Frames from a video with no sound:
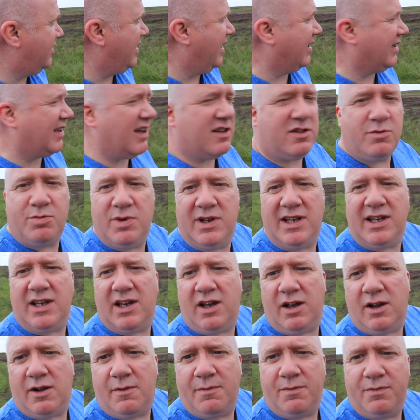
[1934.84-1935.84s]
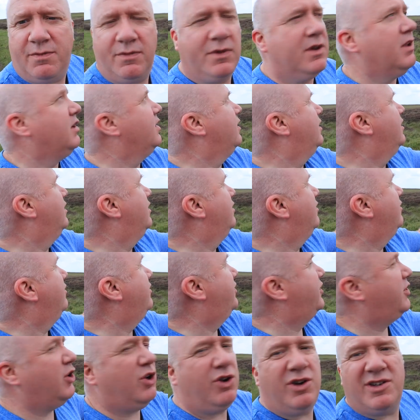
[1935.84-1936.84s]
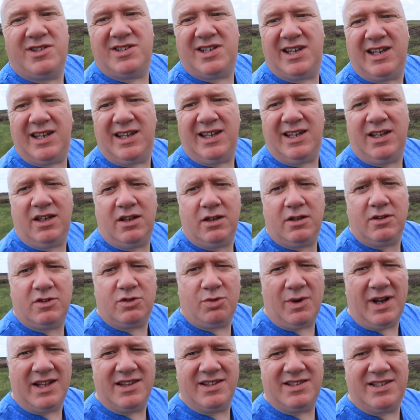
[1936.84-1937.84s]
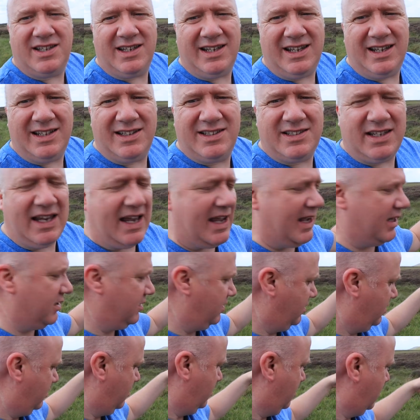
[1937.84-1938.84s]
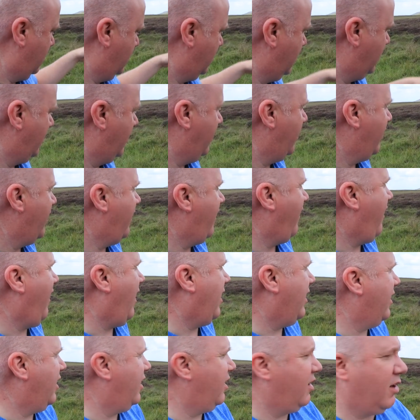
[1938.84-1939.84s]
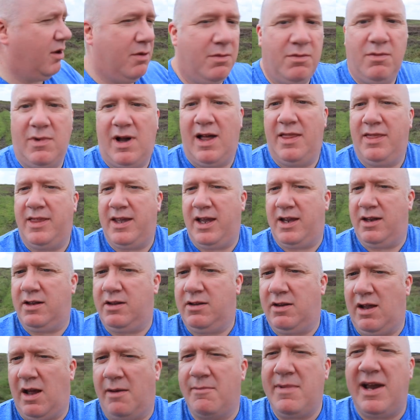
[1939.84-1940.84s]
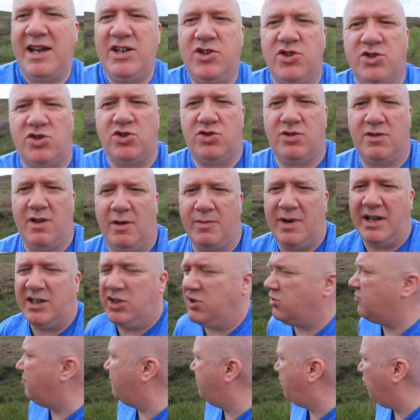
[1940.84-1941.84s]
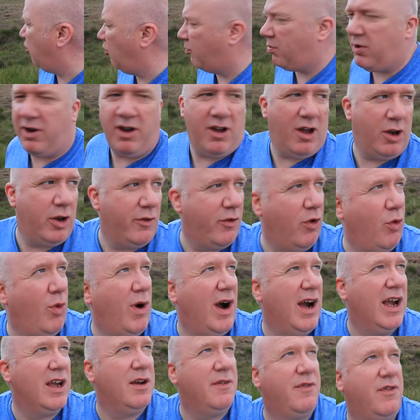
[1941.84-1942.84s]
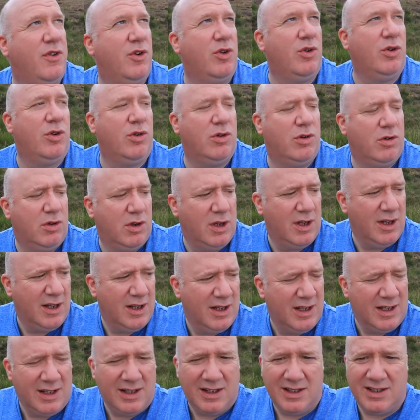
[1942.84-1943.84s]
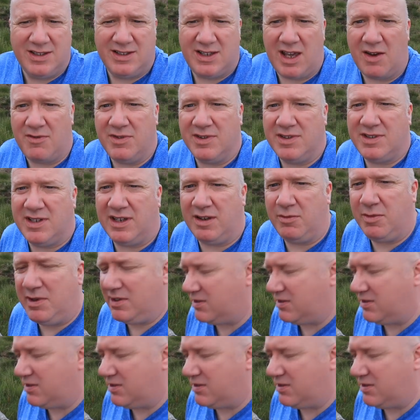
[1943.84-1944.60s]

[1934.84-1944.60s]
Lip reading: So that gives me 30, 20 and 10. And then I may just put up another wire for 17